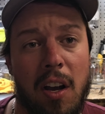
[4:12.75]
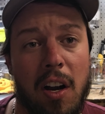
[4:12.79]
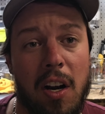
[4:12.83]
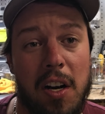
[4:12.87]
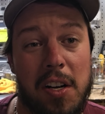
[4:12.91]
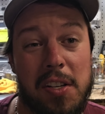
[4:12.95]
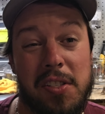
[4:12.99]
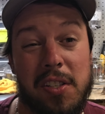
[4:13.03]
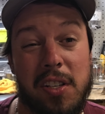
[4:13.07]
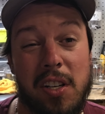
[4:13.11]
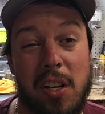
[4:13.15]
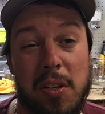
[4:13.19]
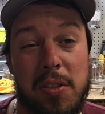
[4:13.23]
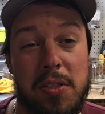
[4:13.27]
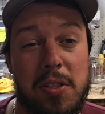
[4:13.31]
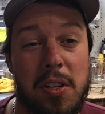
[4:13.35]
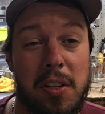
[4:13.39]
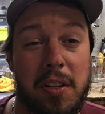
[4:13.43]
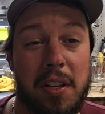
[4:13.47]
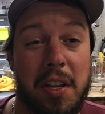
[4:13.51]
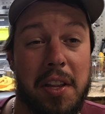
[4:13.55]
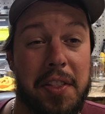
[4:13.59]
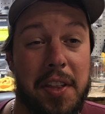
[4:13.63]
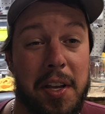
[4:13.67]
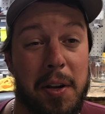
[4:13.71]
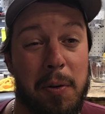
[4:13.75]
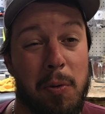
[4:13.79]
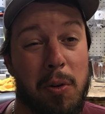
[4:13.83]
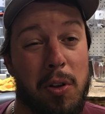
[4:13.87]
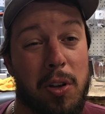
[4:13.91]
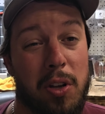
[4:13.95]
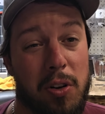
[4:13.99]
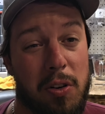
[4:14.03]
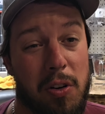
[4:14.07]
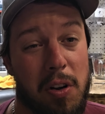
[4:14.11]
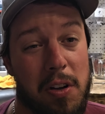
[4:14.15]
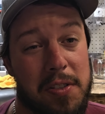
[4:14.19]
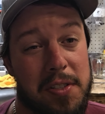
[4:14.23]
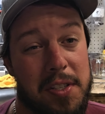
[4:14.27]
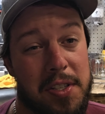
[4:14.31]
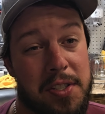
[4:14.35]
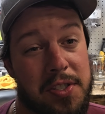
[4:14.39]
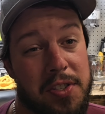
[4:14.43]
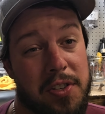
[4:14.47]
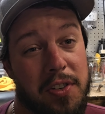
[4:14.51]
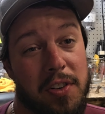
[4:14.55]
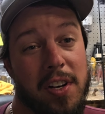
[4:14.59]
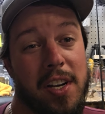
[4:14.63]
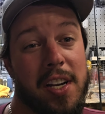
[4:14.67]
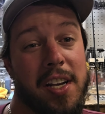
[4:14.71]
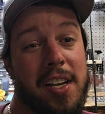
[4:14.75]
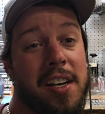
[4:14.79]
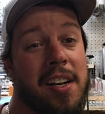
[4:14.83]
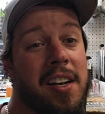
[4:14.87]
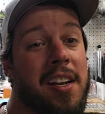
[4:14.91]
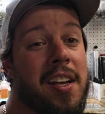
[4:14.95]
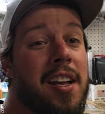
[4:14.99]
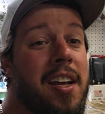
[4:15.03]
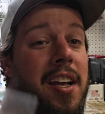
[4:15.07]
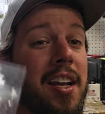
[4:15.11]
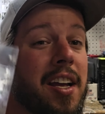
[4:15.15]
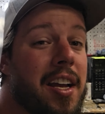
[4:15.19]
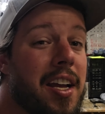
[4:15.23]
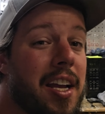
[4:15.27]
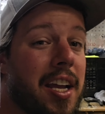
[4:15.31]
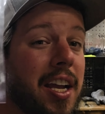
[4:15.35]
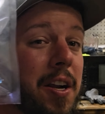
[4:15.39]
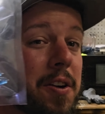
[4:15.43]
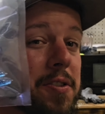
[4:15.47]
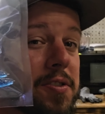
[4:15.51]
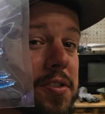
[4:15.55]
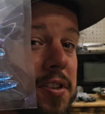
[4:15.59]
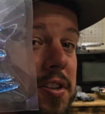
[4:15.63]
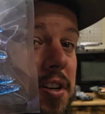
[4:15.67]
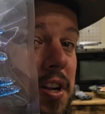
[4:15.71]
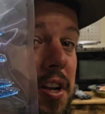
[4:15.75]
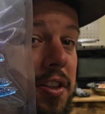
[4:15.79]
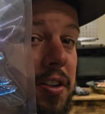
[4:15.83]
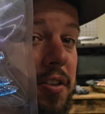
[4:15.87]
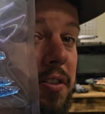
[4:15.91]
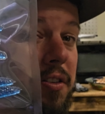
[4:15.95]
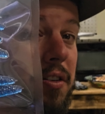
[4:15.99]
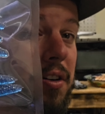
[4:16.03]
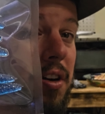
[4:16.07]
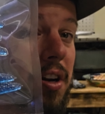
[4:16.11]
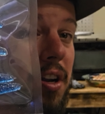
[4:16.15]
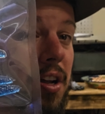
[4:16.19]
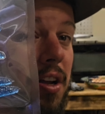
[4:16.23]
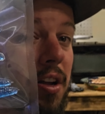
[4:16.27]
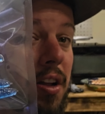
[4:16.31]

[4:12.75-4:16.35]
Alright, so y'all saw that thing roll across the screen. Here's another